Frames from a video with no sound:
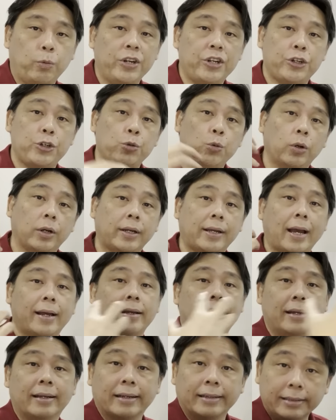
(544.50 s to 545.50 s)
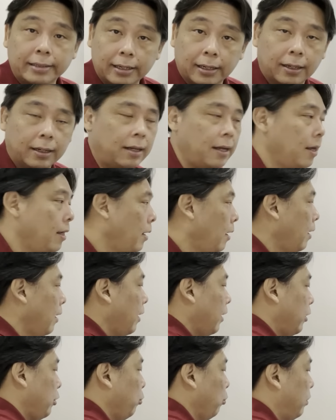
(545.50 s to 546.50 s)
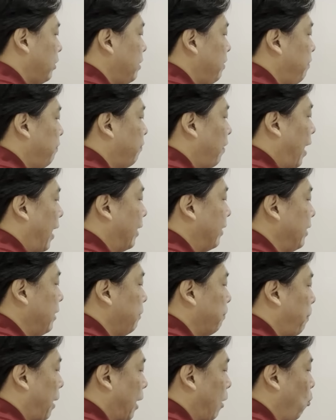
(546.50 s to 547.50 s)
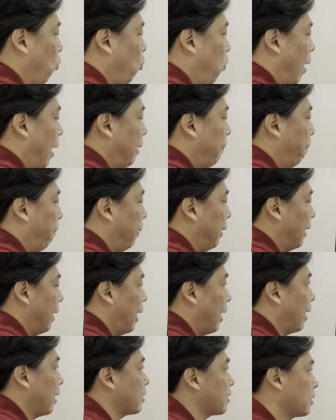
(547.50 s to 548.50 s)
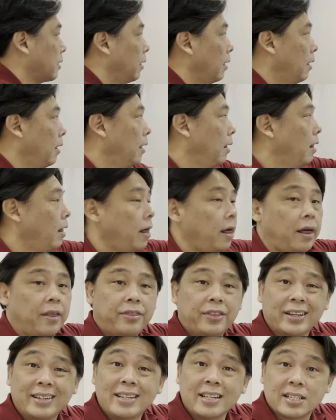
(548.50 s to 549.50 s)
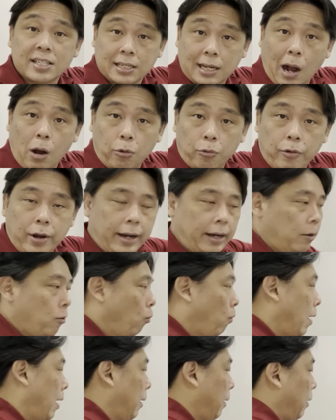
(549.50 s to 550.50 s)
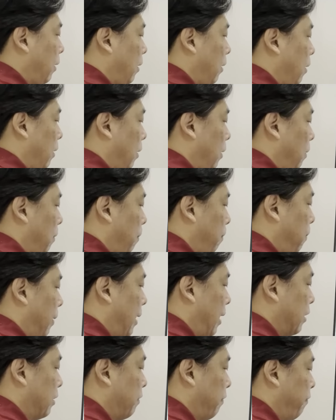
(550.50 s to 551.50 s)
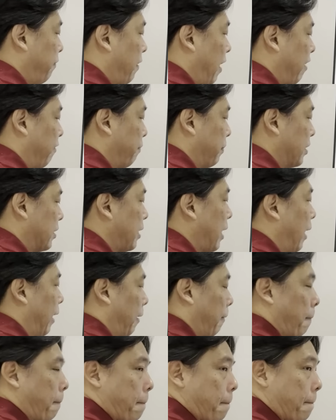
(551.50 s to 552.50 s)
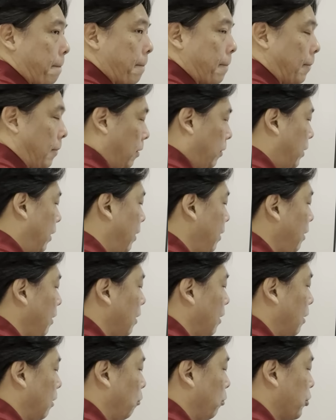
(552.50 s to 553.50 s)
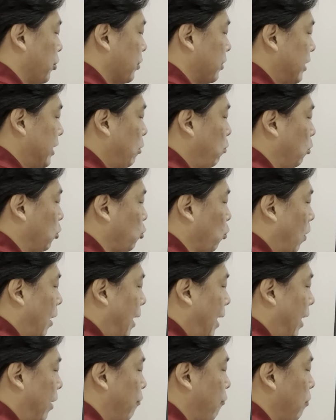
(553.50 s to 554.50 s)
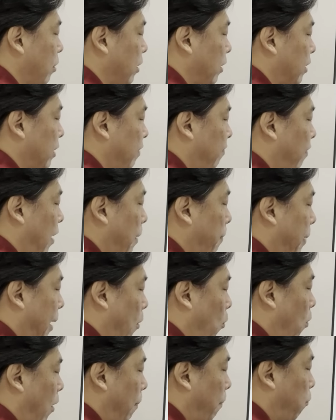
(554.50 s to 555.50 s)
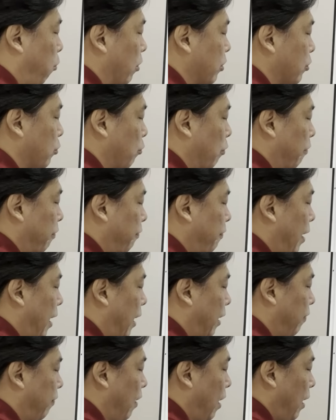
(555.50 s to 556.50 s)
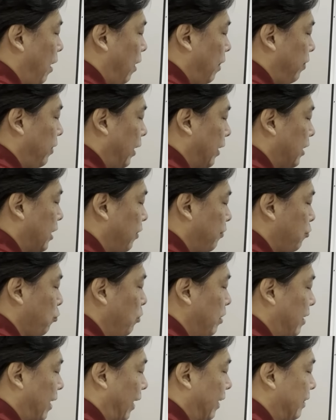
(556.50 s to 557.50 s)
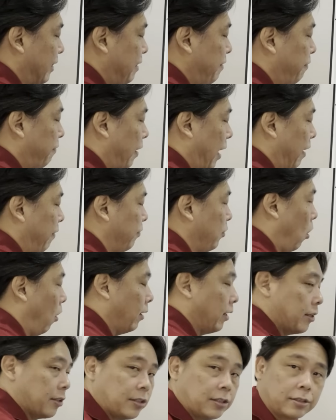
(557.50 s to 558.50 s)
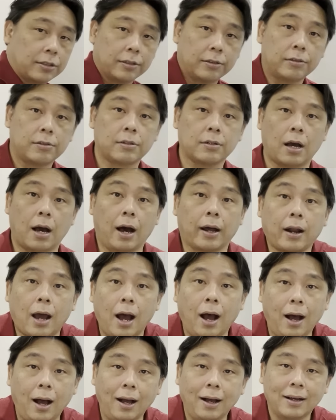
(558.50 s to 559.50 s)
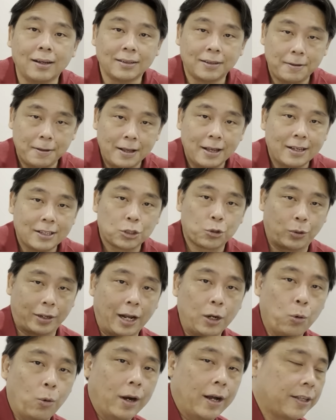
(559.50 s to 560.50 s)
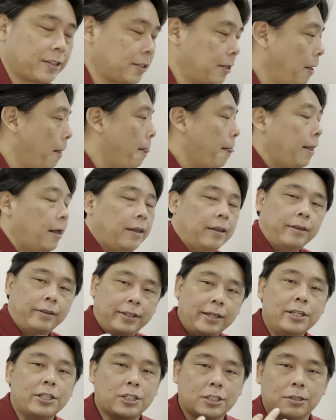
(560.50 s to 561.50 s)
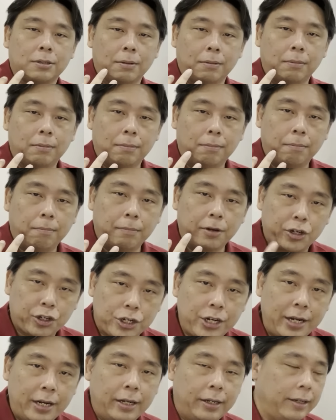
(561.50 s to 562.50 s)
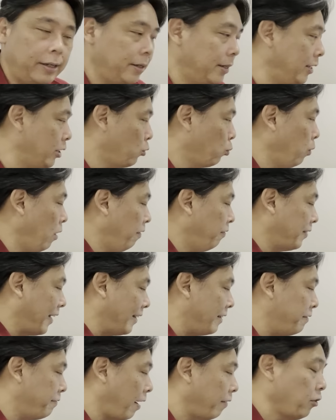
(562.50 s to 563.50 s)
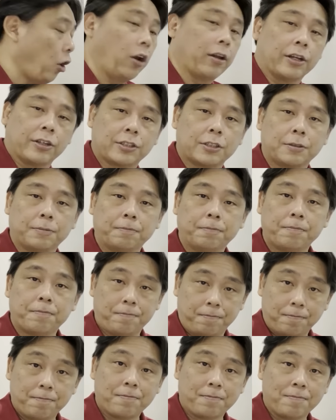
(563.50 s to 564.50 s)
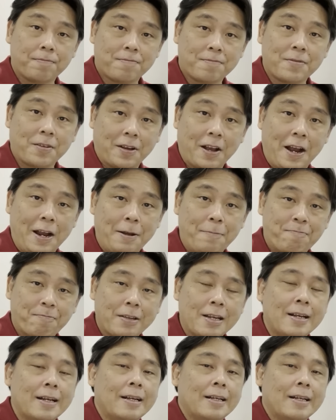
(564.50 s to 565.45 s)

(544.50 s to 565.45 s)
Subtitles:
which you will get in a year, you divide it by 1 plus the discount rate, 1 plus 5%, okay? Which is equal to 100 divided by 1.05, that gives you $95. Ta-da! So in other words, this machine is worth $95, okay?